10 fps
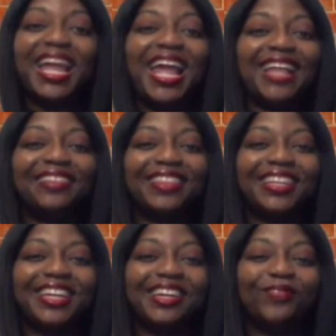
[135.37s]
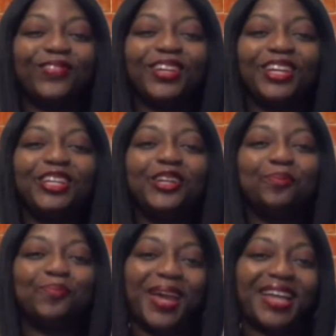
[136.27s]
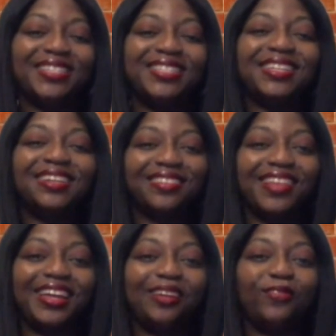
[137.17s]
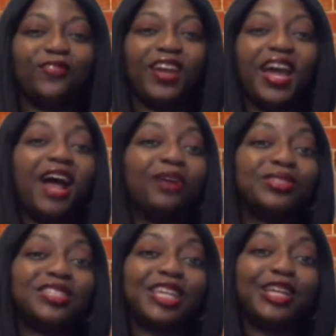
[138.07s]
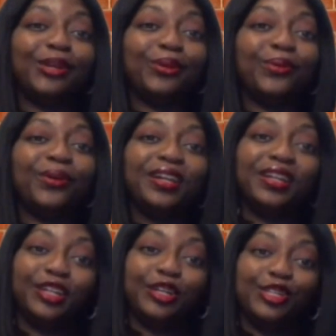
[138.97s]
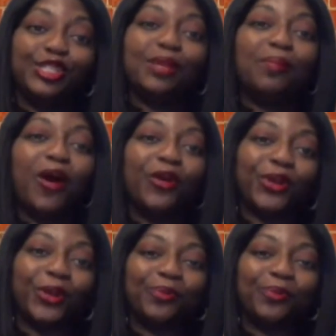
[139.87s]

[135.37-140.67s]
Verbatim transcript: and live your best life. I'll see you tomorrow.